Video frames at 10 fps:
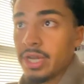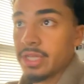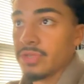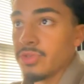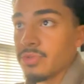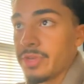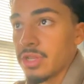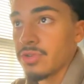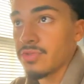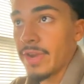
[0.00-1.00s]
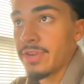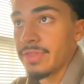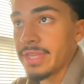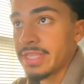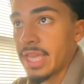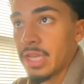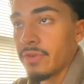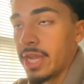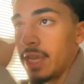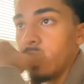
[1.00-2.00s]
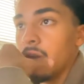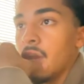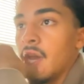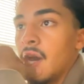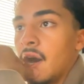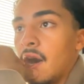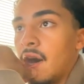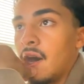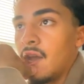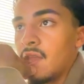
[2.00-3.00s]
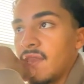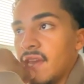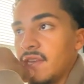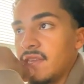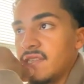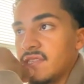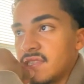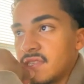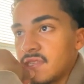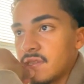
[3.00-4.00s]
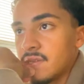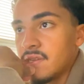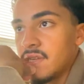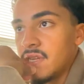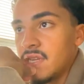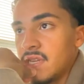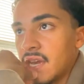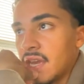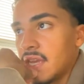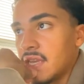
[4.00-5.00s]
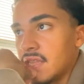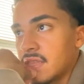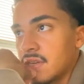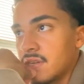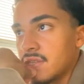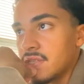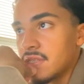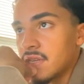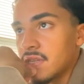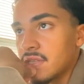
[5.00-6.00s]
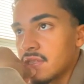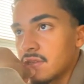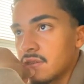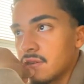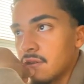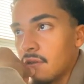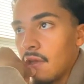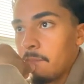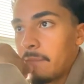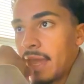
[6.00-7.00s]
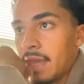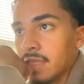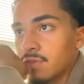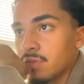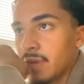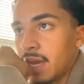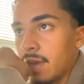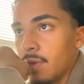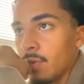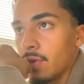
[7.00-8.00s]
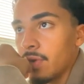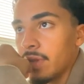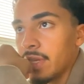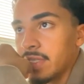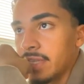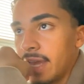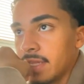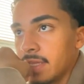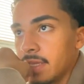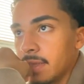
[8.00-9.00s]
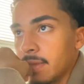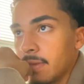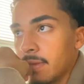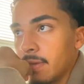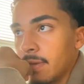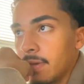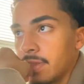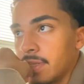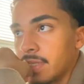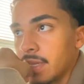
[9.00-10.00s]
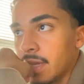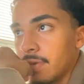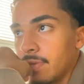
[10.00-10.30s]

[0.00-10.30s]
soon as we closed right on this candle right here. 93, 936. So, bang. This was my order exactly on this account.